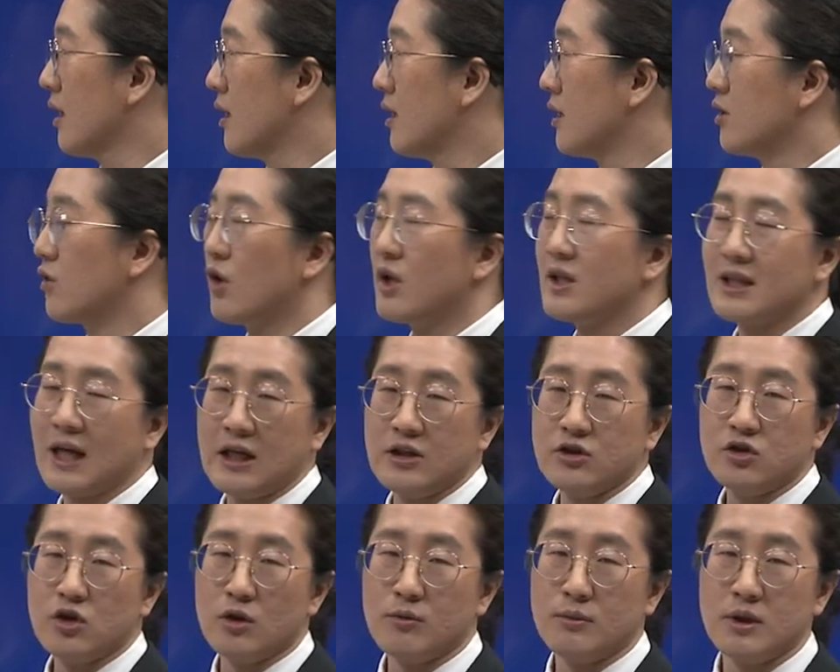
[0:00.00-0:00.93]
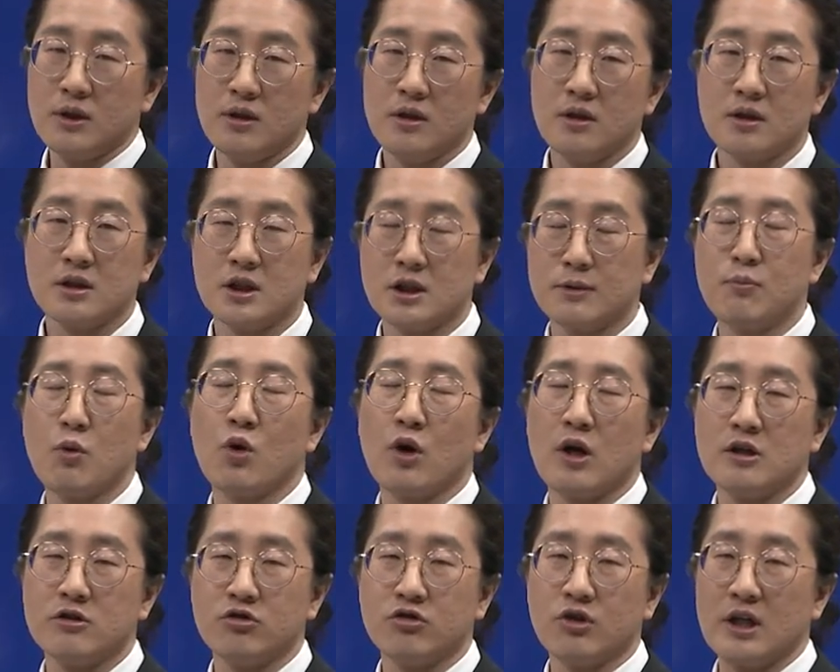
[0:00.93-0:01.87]
We'd be able to overcome
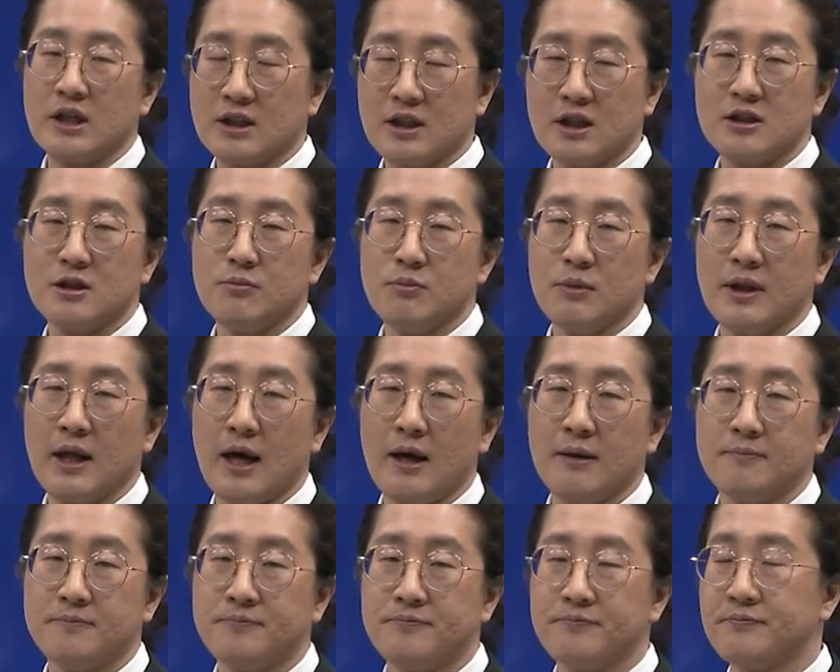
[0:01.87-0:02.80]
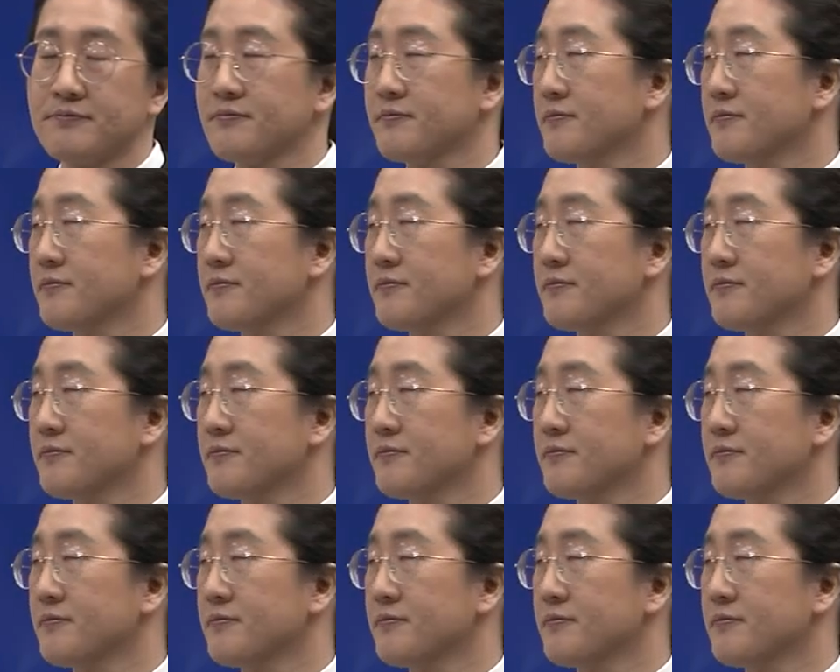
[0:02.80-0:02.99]
the downside of flapless